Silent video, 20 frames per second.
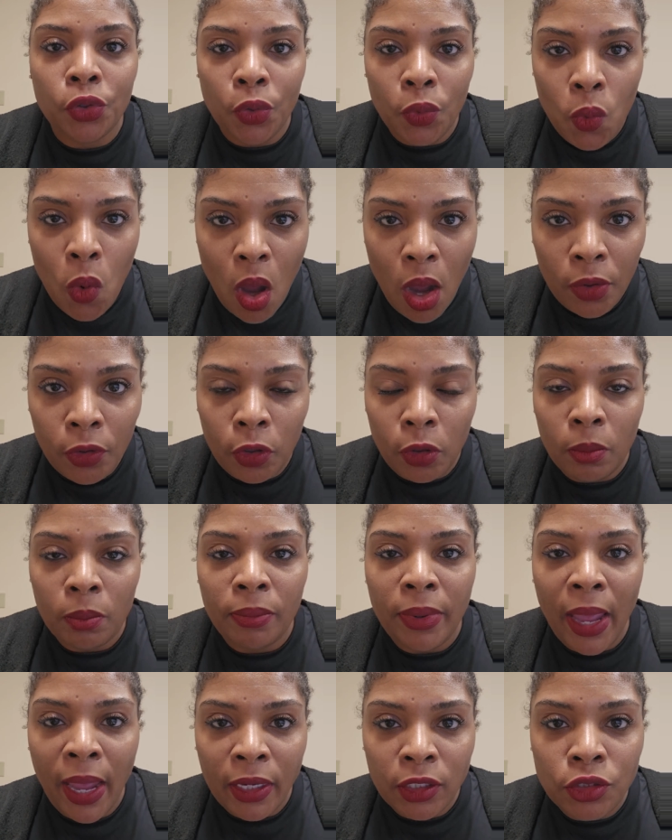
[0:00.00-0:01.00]
your water
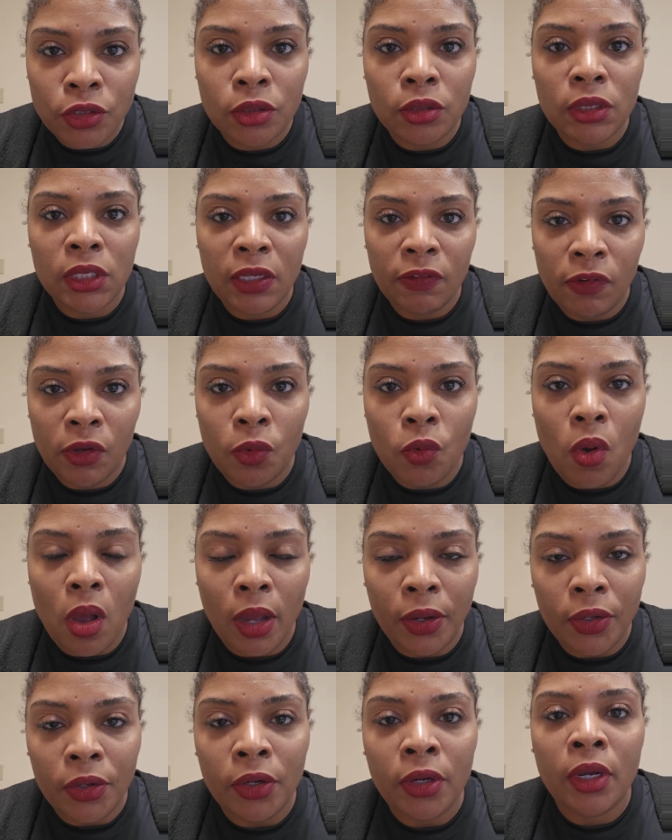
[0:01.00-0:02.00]
back to living
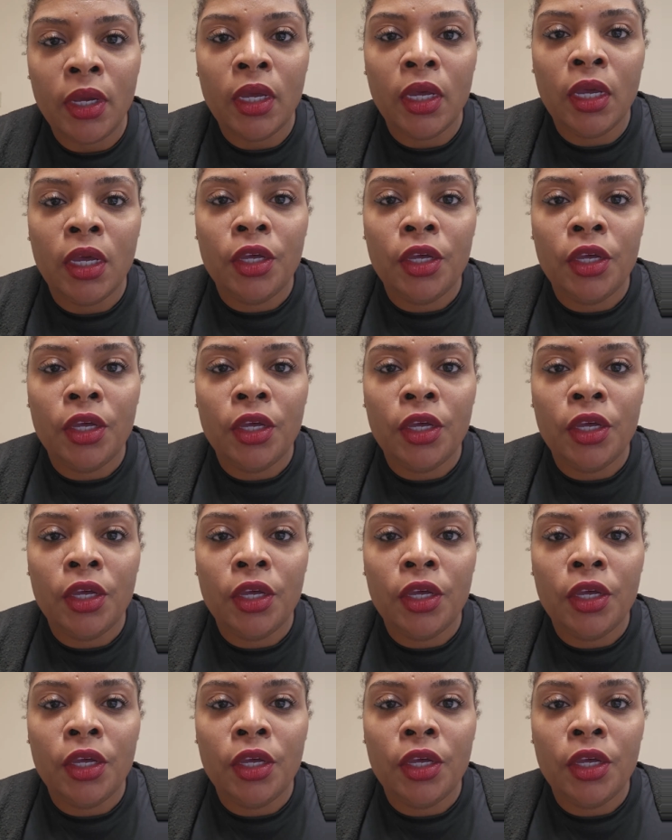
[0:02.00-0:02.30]
water,